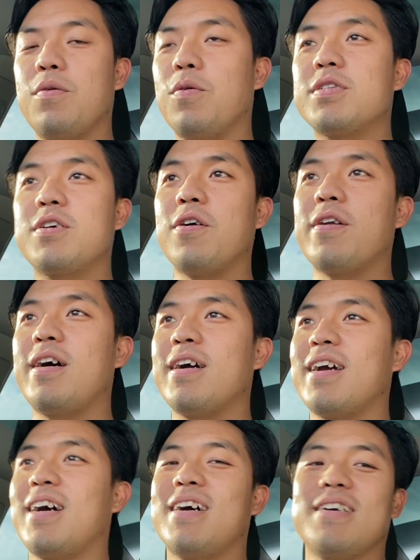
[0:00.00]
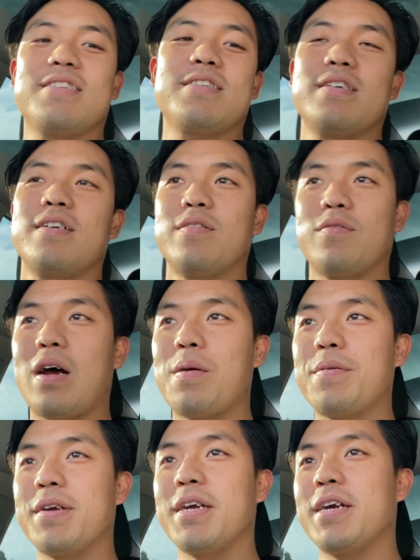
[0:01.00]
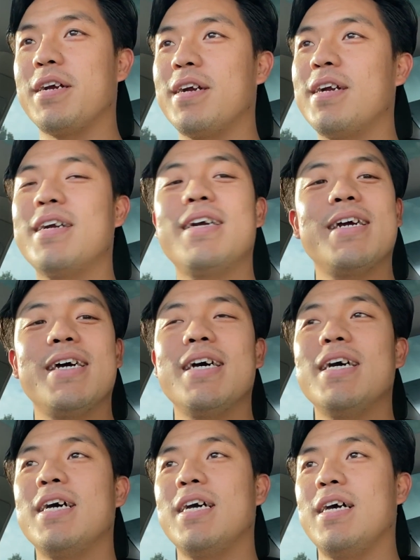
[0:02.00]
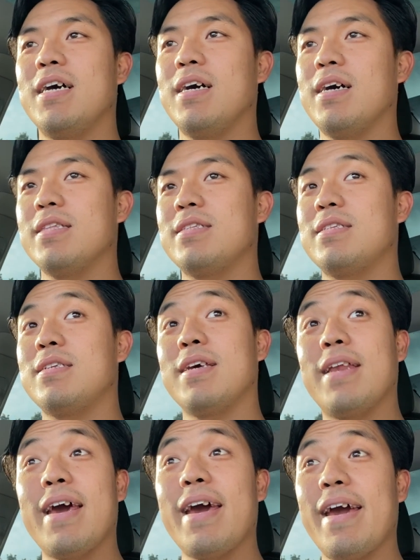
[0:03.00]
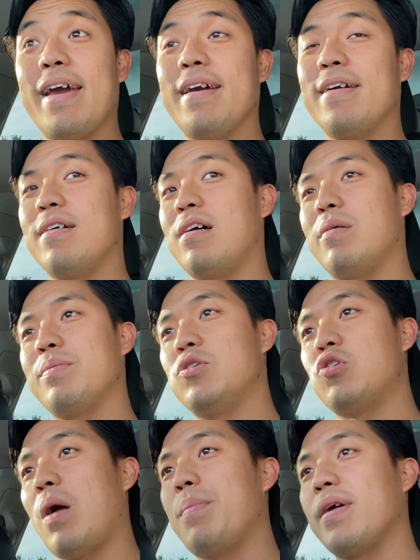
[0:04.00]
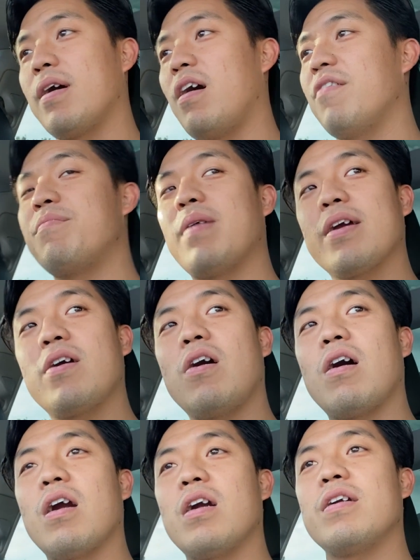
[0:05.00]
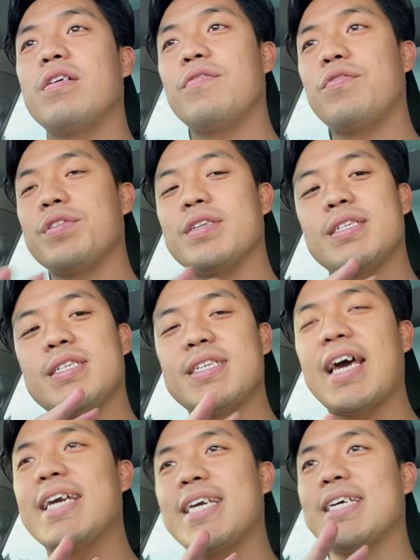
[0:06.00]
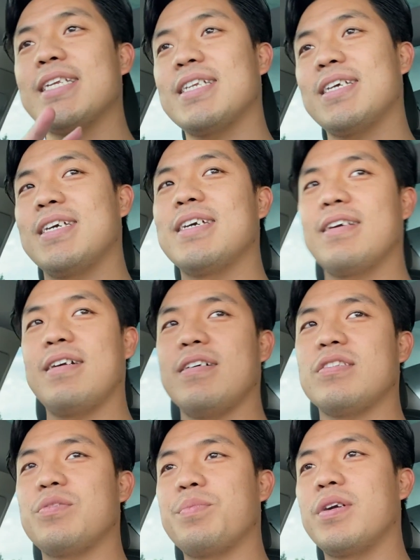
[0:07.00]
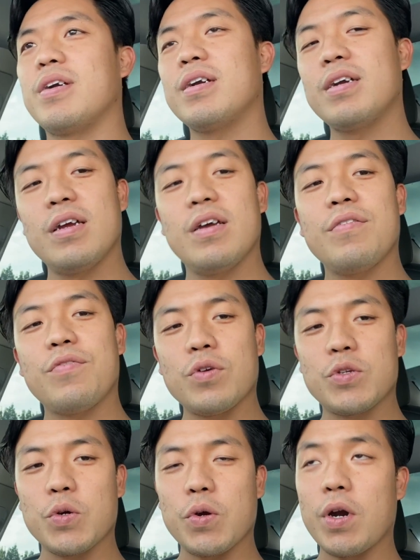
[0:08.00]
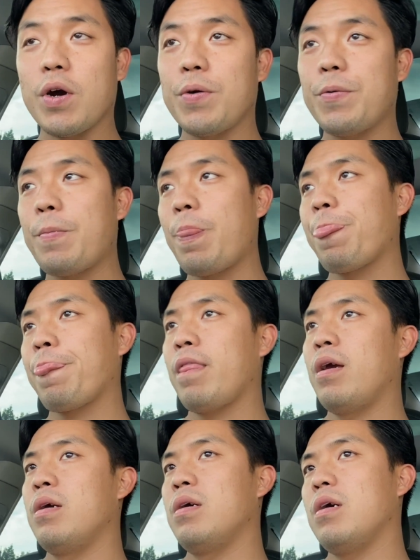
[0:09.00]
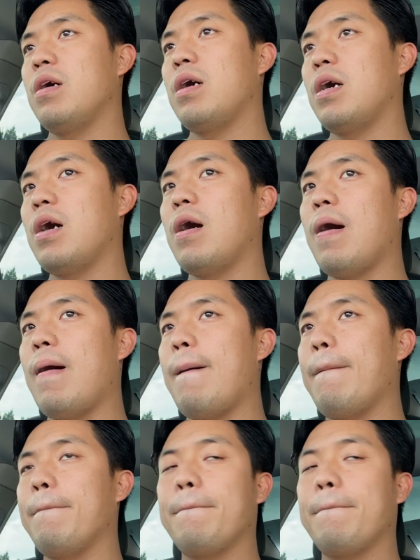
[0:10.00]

What's going on, guys? Robert here. Today I'll be dropping off my car for the second customer for Turo. I